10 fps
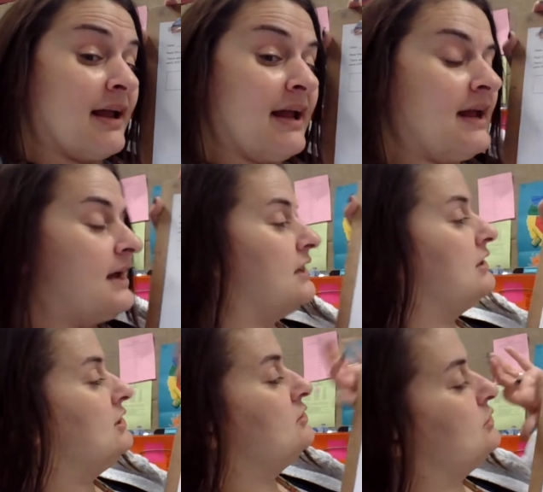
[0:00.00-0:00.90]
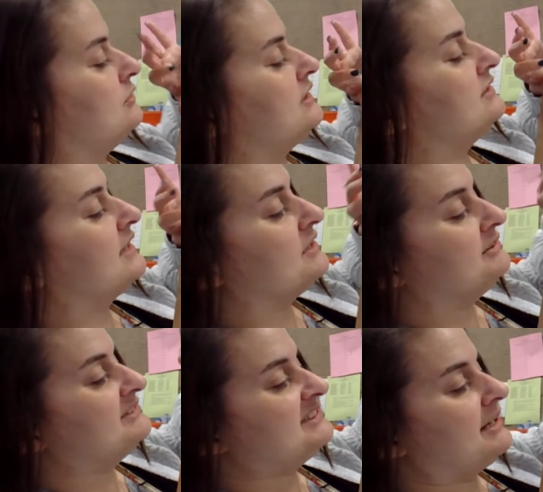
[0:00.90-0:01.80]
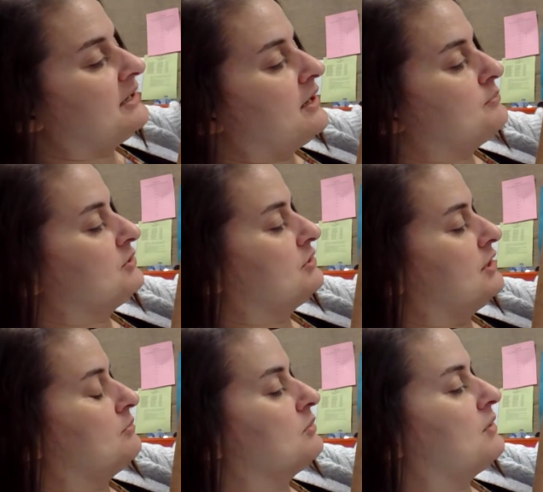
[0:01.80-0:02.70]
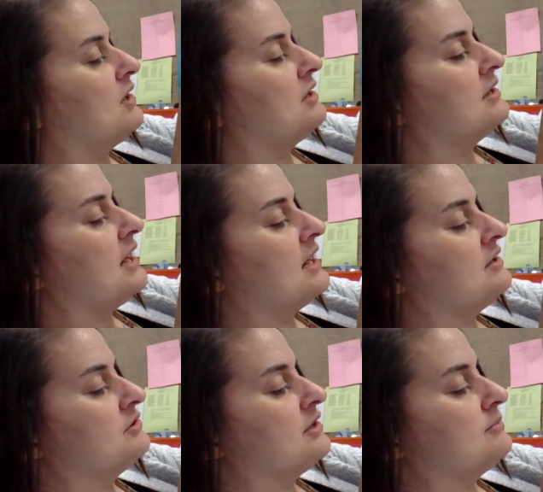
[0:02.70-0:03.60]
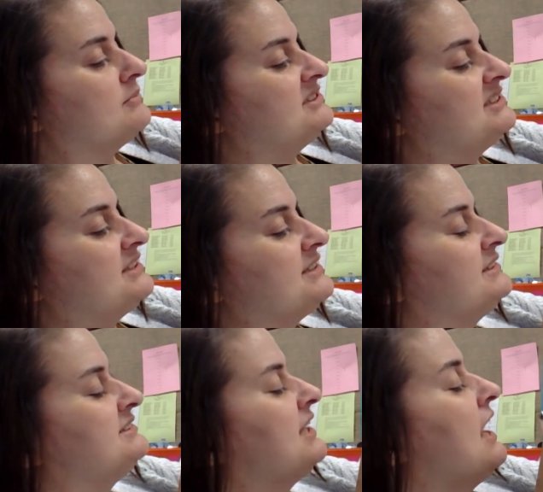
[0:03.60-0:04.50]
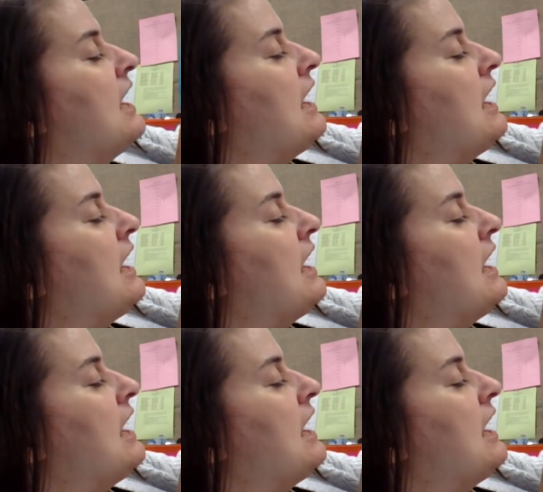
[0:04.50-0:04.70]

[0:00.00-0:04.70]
Can you do it? Can you set up your number bond and your number sentence